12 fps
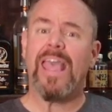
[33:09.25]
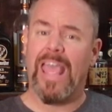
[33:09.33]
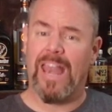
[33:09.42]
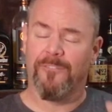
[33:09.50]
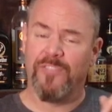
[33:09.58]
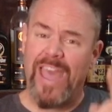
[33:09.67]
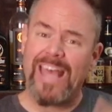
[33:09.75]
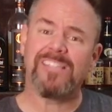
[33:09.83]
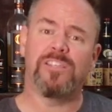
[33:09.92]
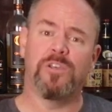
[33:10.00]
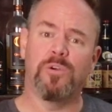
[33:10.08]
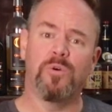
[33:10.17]
And if
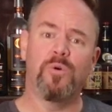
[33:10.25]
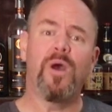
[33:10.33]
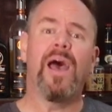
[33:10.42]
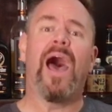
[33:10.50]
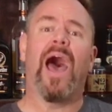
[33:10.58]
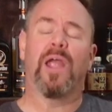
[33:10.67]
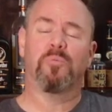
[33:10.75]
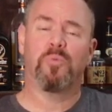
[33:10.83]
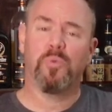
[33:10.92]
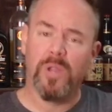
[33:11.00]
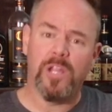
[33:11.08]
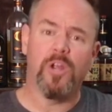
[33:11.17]
that's you, I
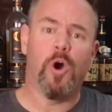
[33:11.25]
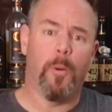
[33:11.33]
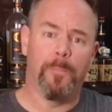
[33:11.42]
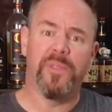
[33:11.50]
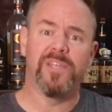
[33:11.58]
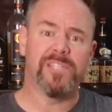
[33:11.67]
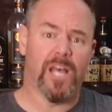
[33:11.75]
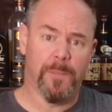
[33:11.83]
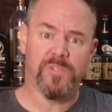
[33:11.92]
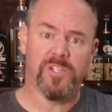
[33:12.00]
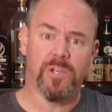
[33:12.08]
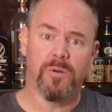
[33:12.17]
really hope this
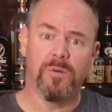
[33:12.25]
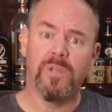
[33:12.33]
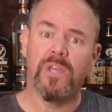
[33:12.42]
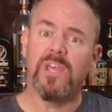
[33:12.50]
helps you.